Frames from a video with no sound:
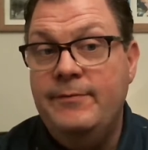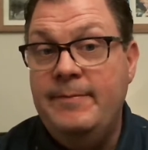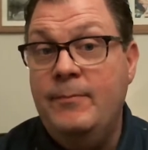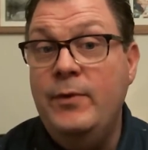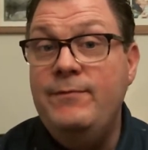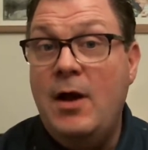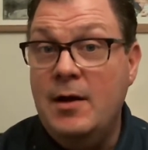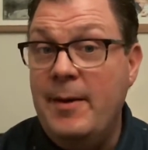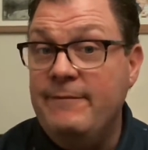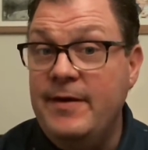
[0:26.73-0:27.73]
We've talked
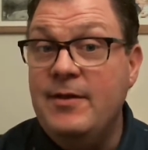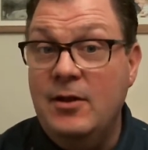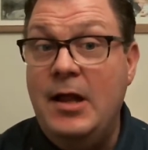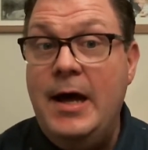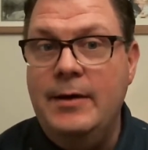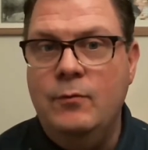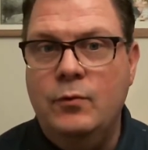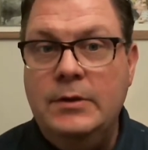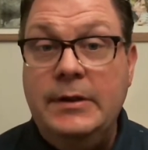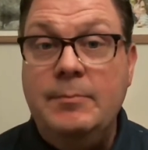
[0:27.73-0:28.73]
about faith a lot.
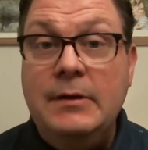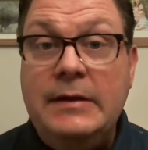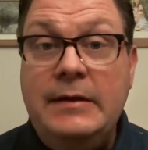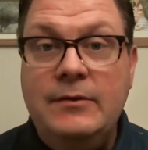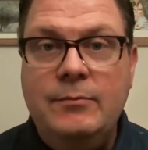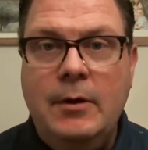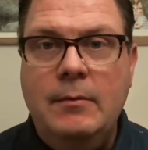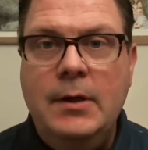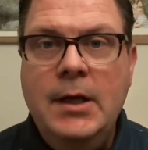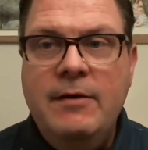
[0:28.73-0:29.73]
Really,
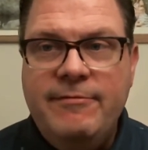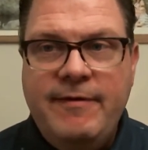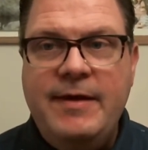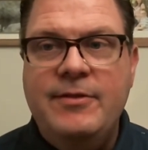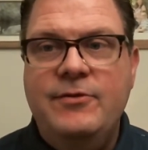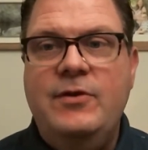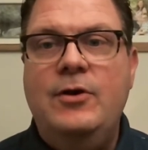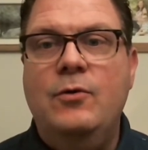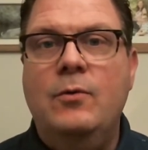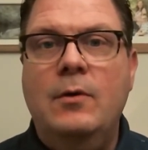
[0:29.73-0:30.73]
faith is
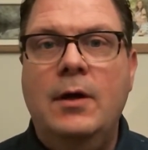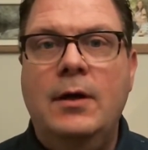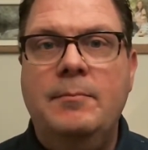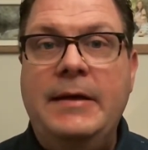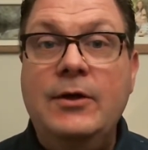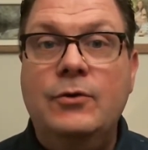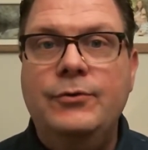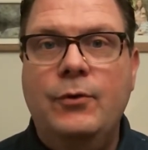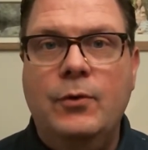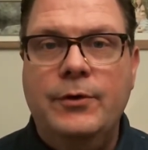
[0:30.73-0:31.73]
intermingled,
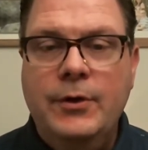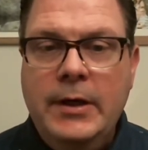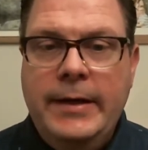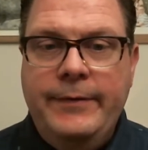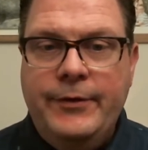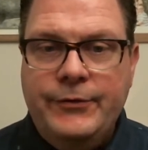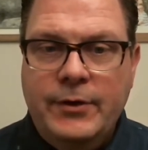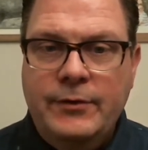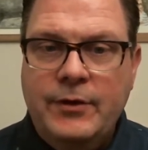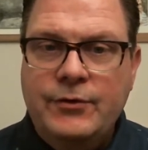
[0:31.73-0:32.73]
or there's
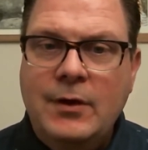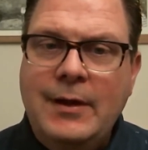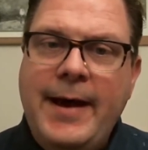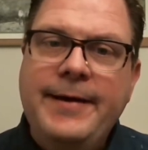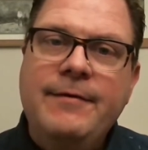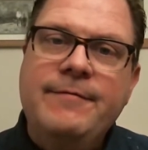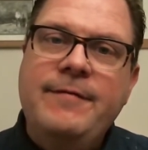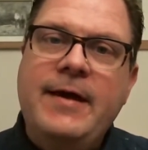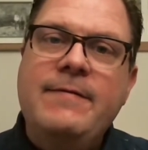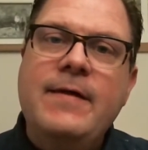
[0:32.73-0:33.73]
a line of
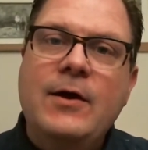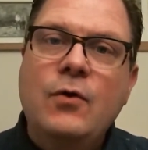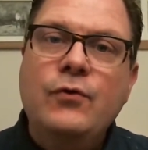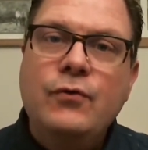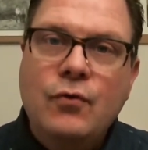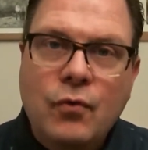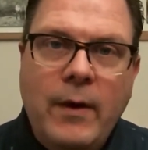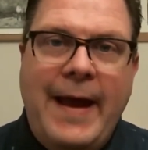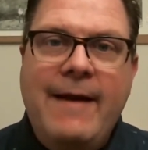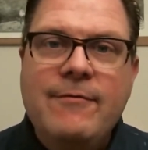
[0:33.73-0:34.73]
faith that goes through
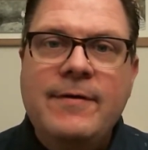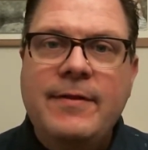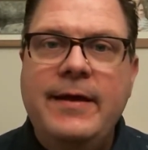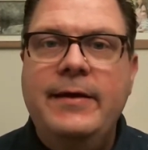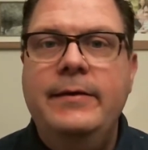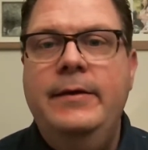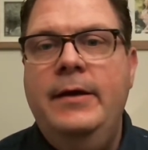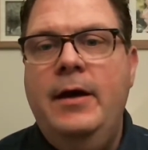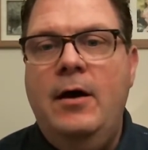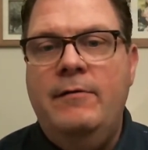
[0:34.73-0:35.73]
everything
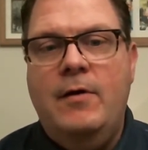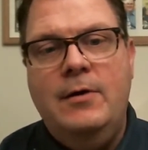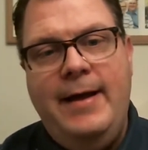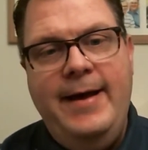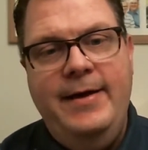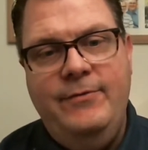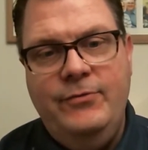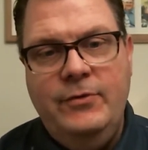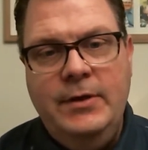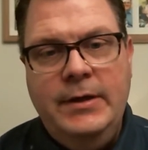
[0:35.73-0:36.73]
of our
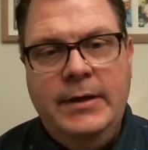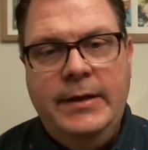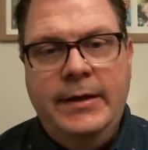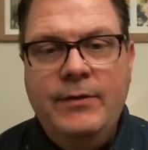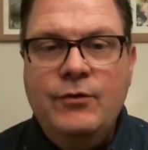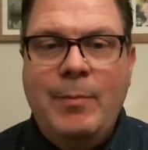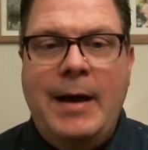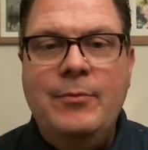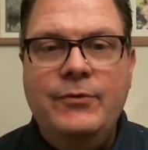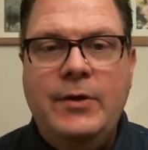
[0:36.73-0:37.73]
lives. In this
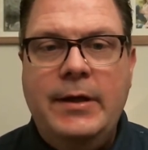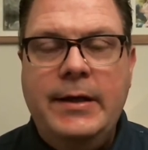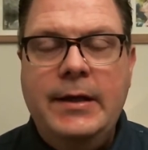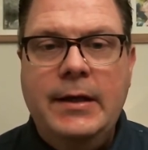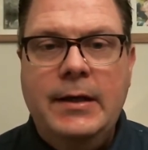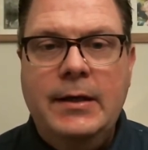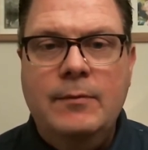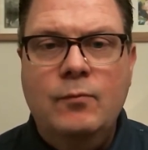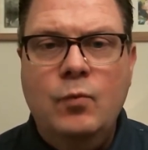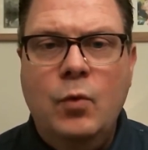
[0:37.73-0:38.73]
Bible study,
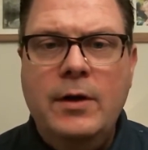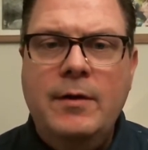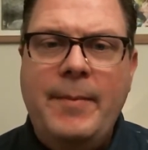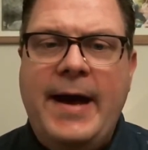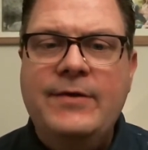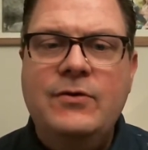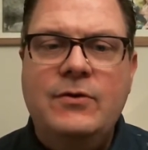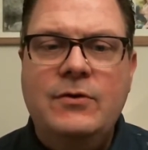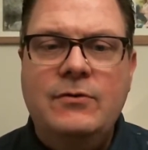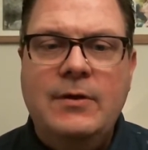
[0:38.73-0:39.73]
one of the
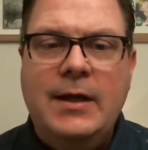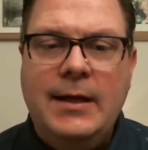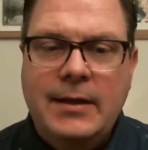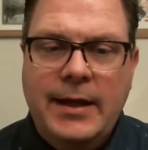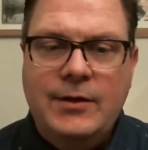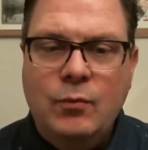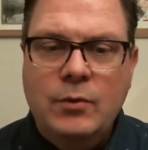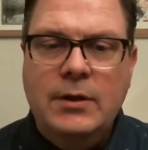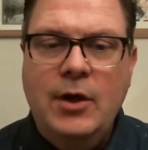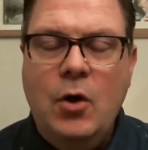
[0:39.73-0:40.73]
passages that I'd like to
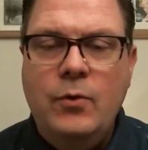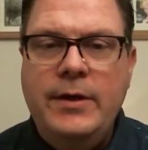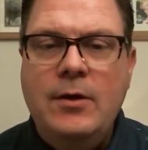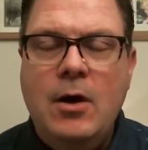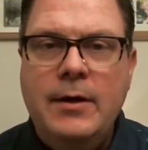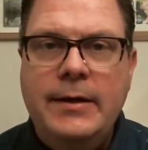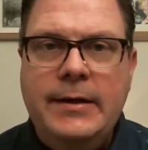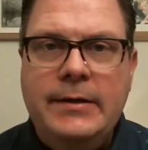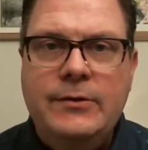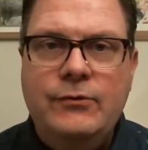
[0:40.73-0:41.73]
really hone in on
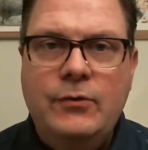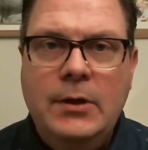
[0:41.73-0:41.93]
is